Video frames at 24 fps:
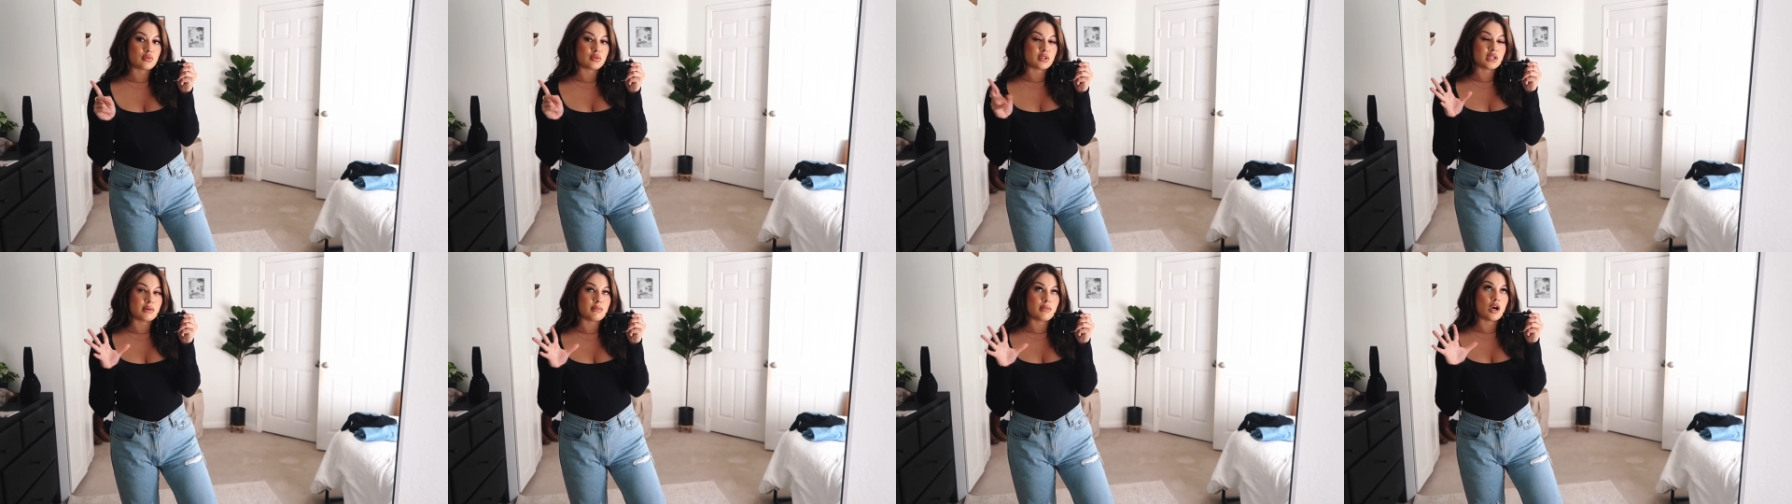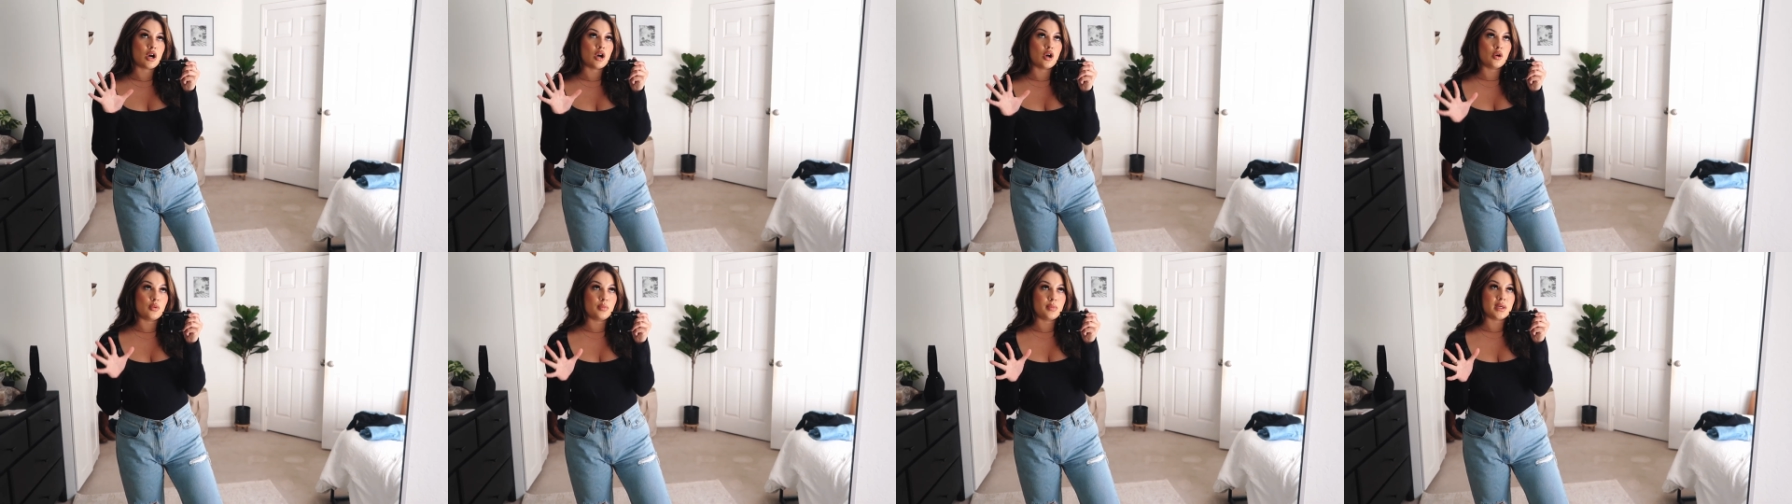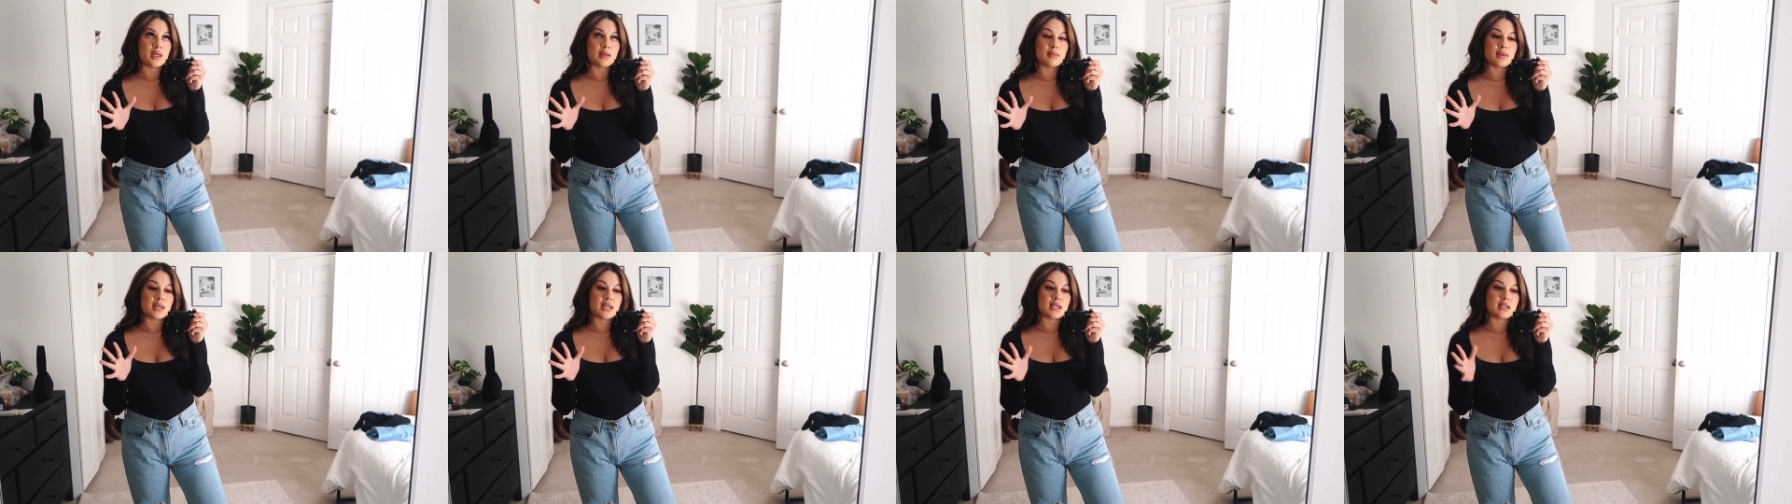which I'm
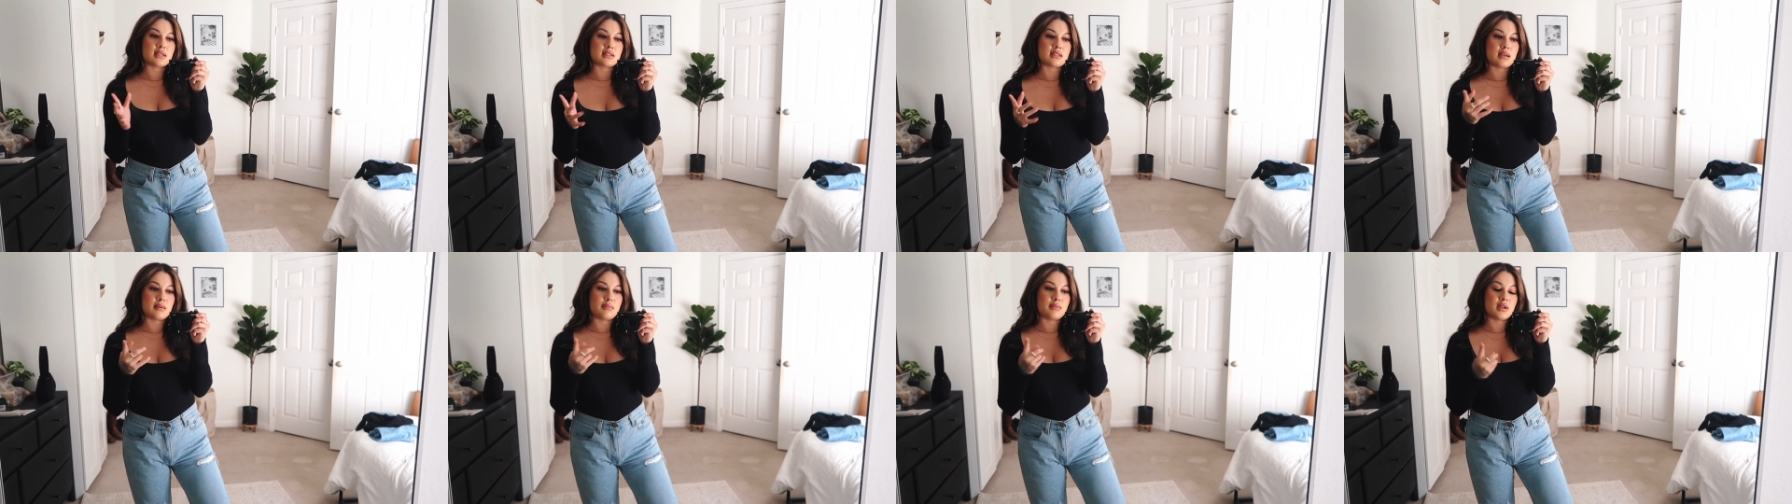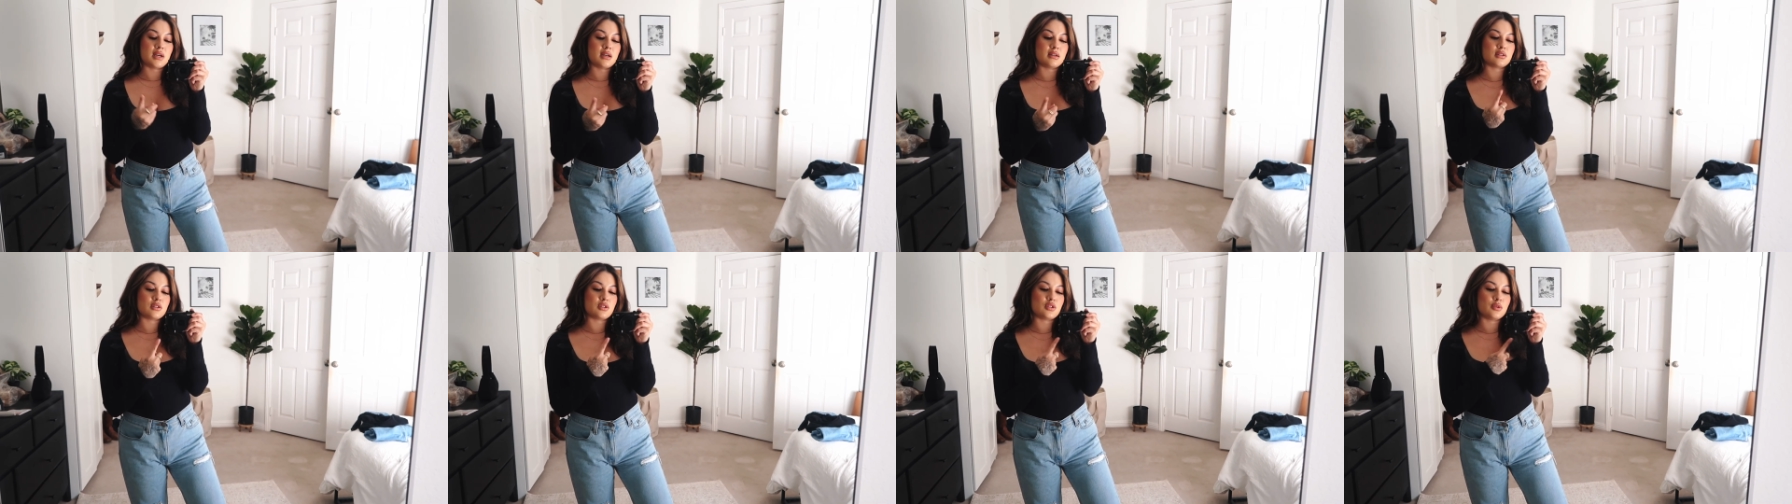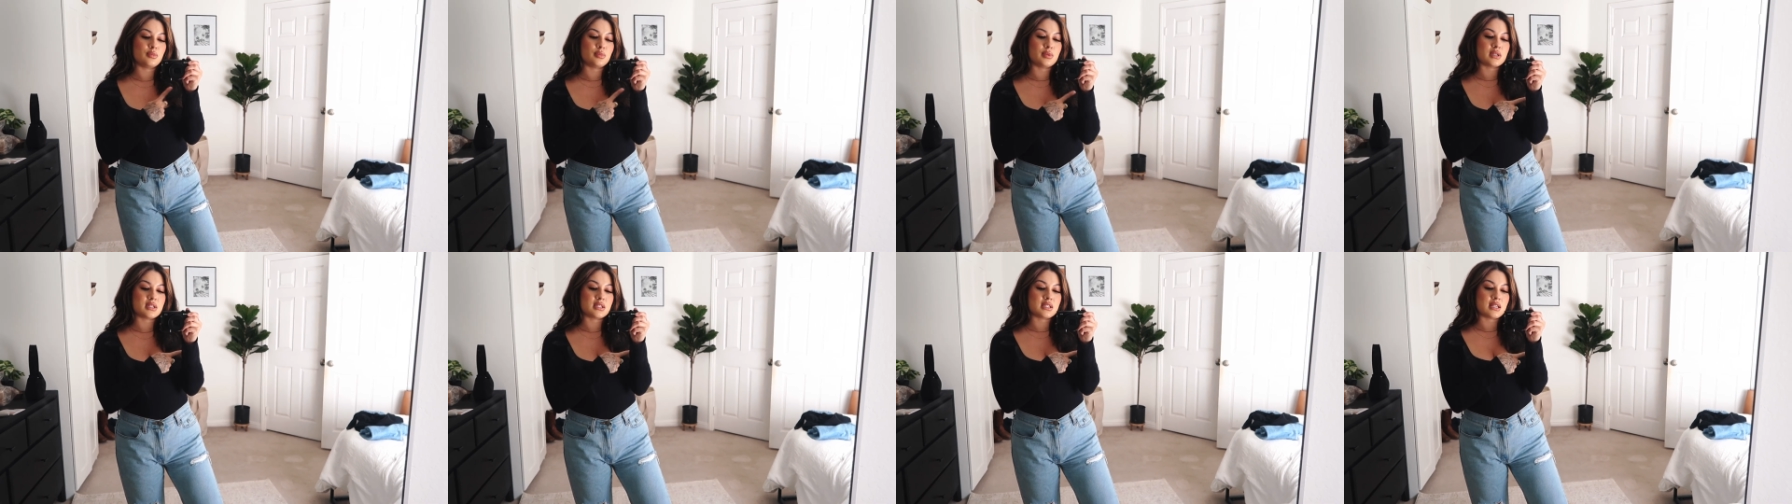hoping, because I'm not
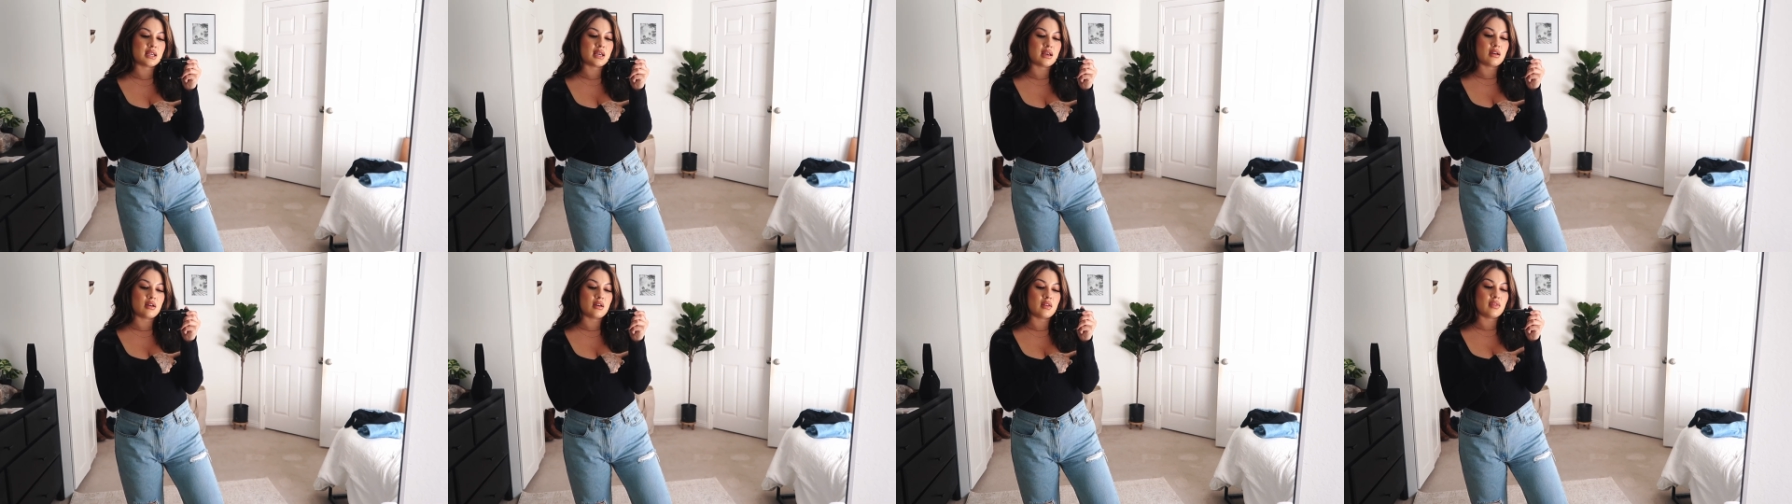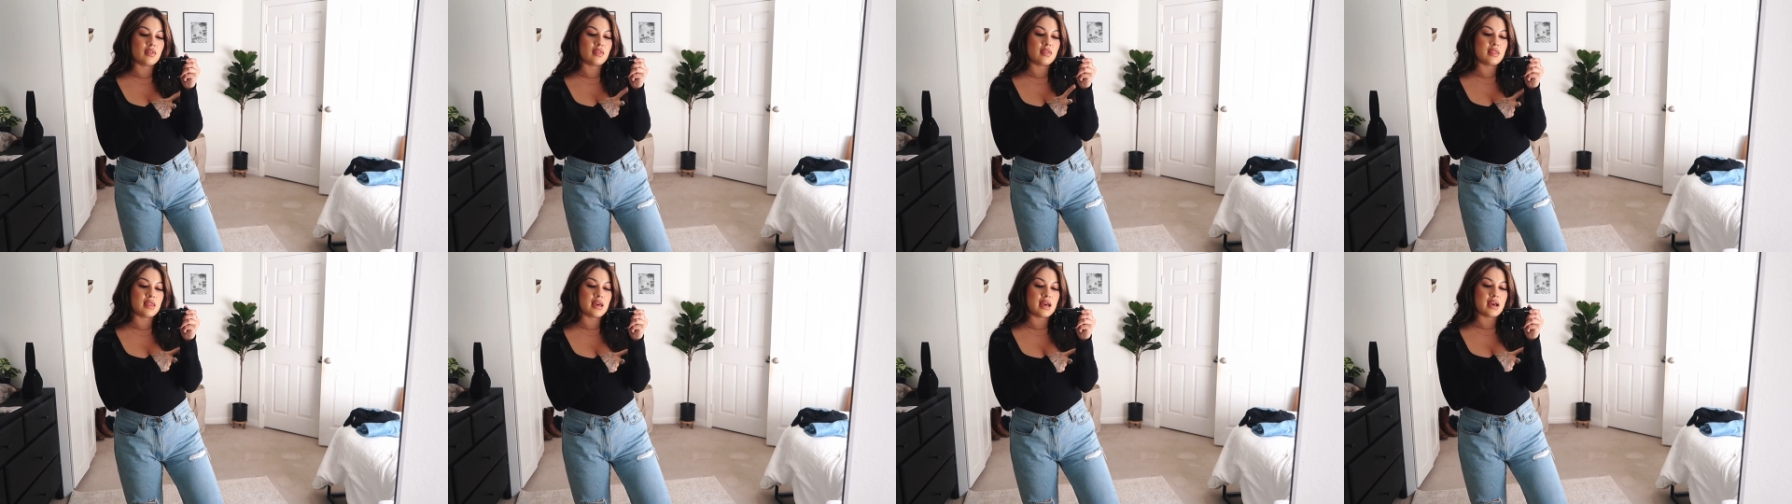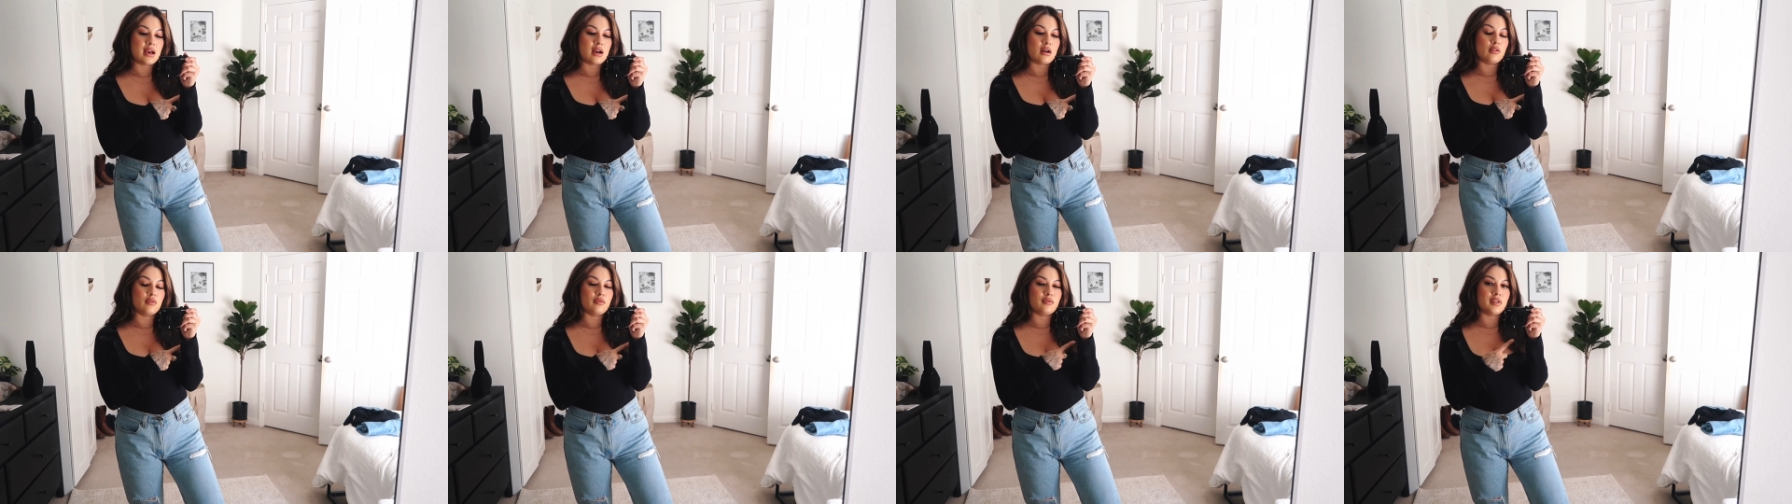super set on
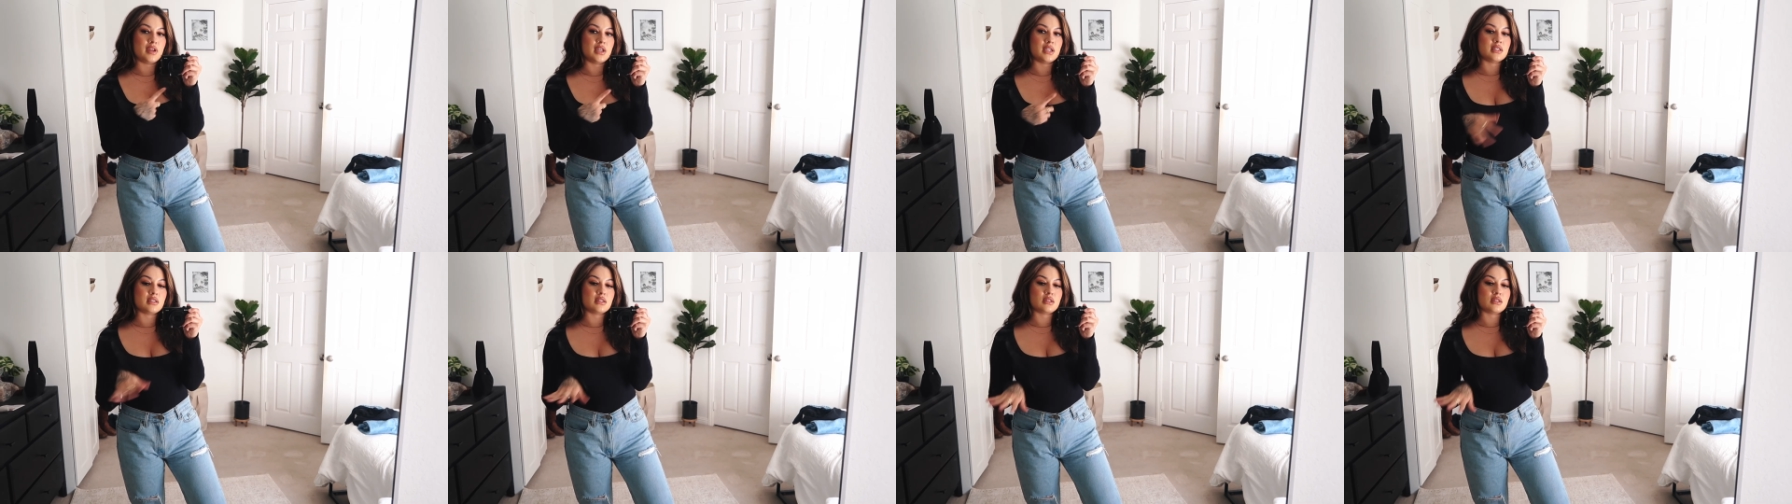that outfit.